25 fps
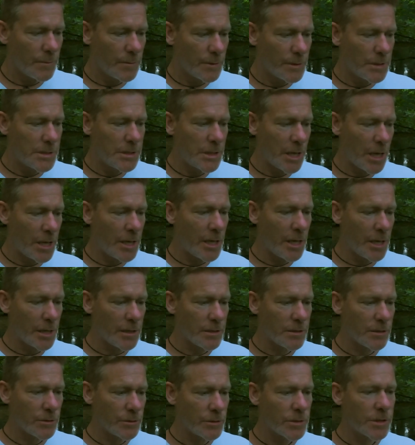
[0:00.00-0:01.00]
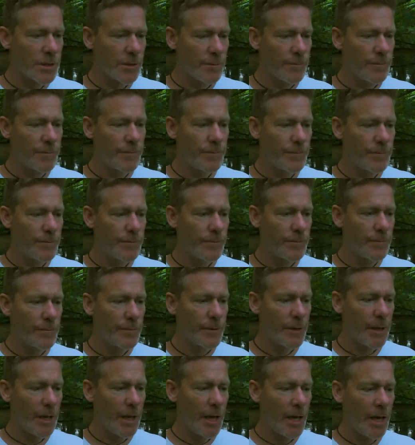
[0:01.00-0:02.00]
So that's awesome.
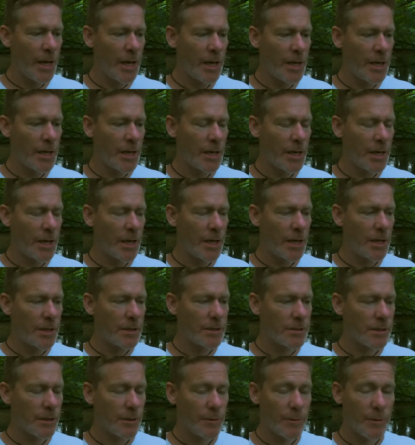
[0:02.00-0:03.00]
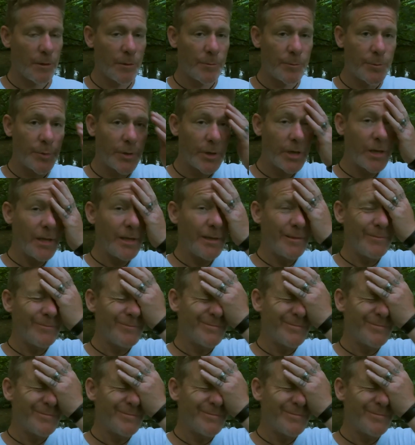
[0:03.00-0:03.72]
And so I'm pretty,